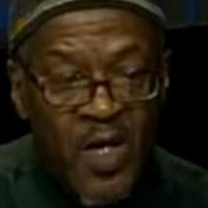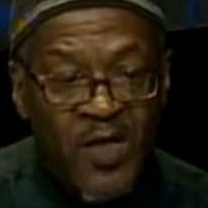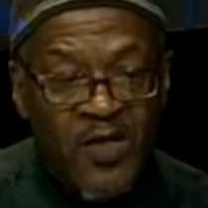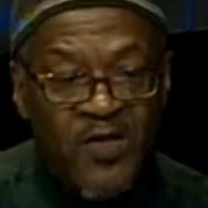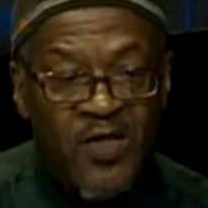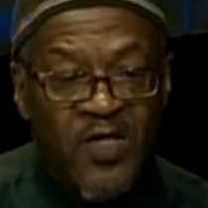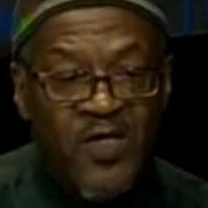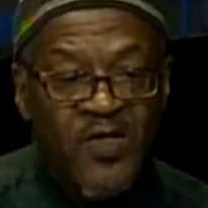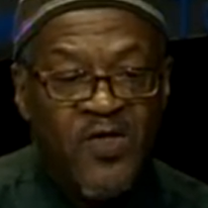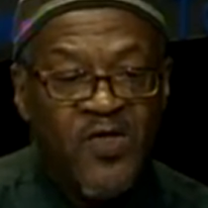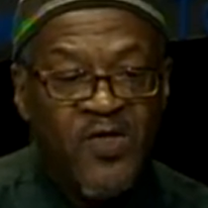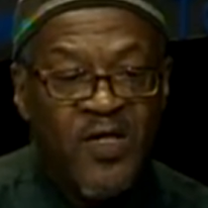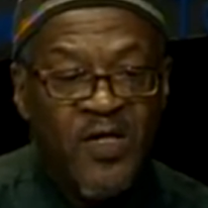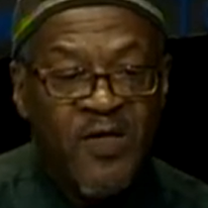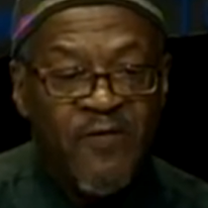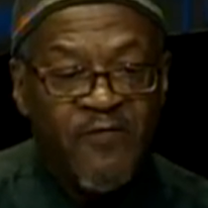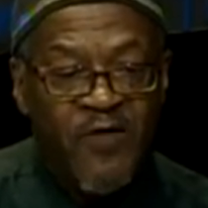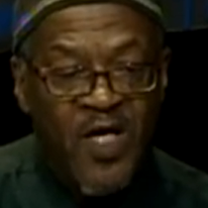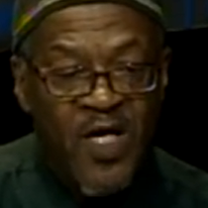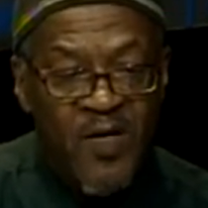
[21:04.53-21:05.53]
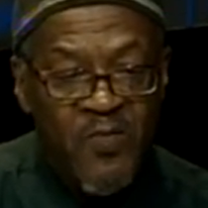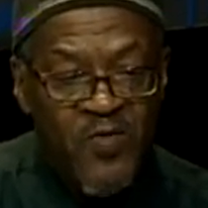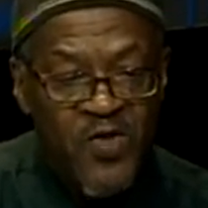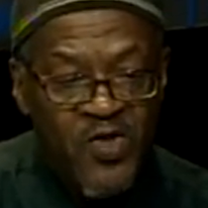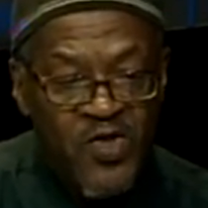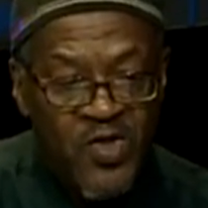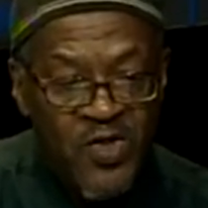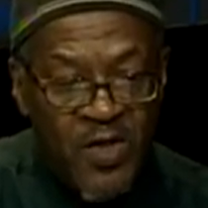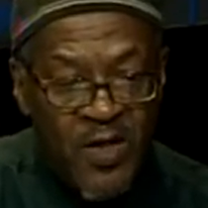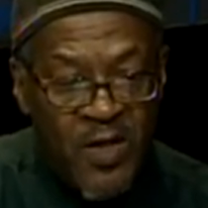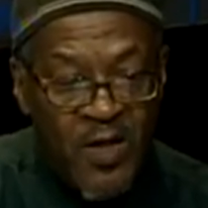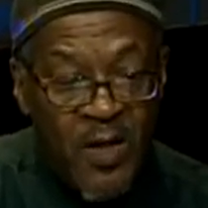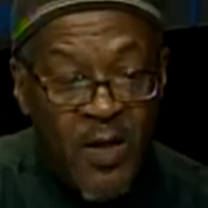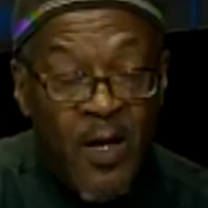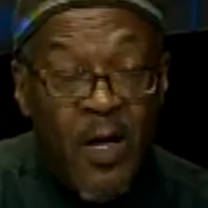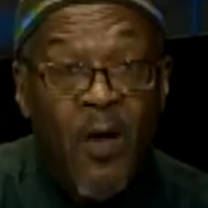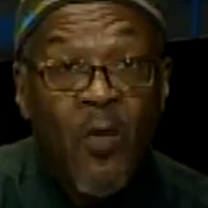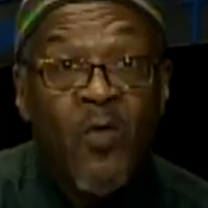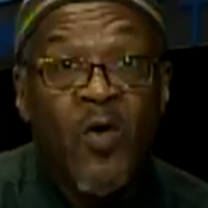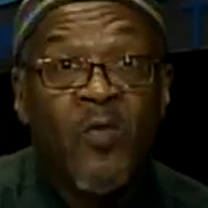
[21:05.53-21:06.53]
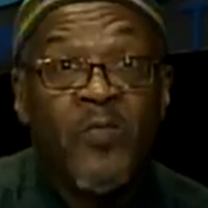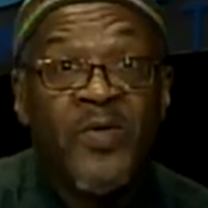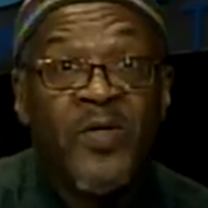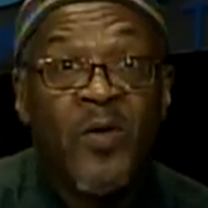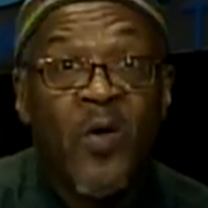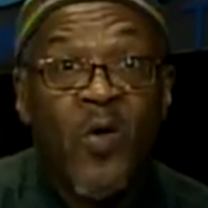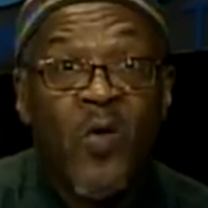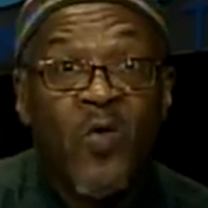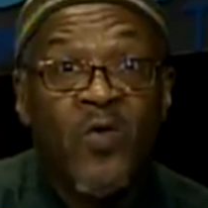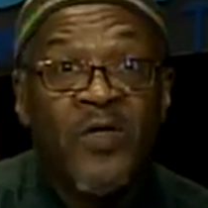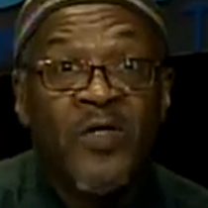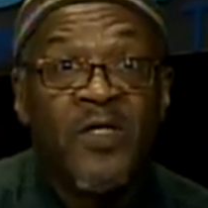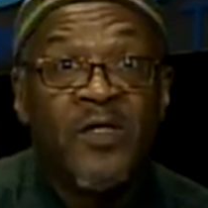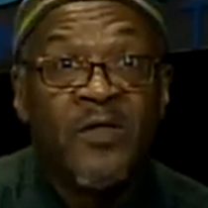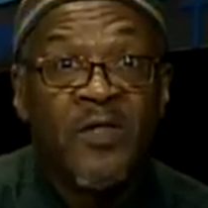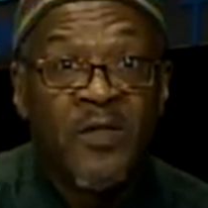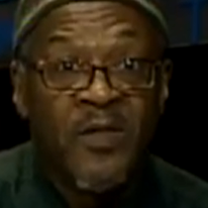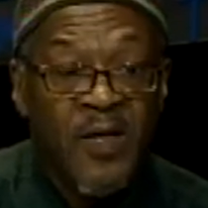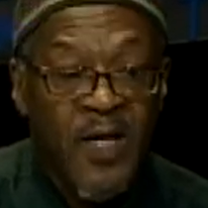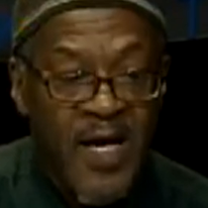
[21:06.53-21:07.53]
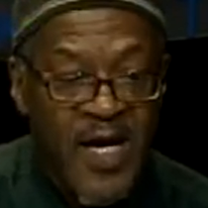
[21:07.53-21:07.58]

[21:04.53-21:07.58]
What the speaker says: the city of Cambridge will be holding their